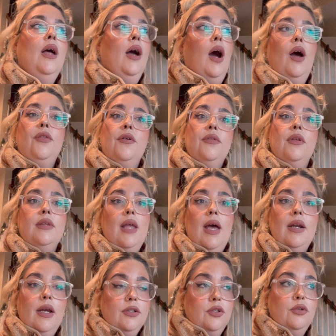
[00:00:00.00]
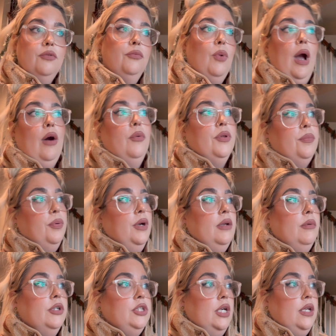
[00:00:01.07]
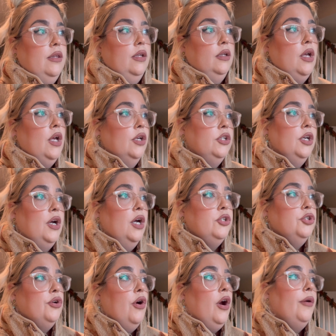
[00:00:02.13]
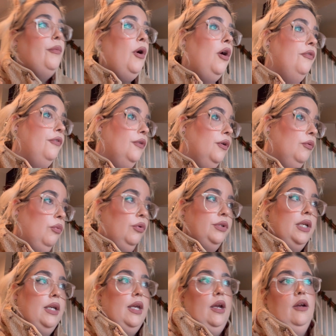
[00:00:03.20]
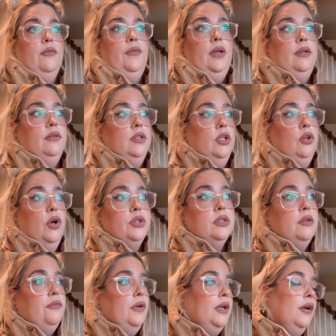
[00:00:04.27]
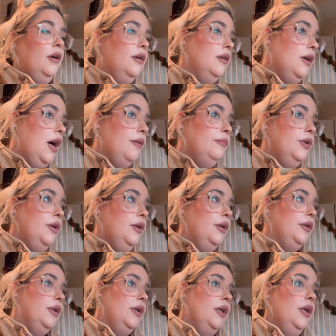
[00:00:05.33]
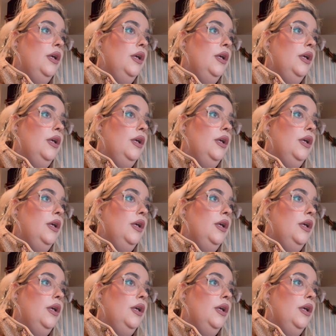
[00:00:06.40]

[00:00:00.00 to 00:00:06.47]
Other than that, I do well with pretty much anything. You cut your arm off, we'll take care of it. You lost a finger, I'm good.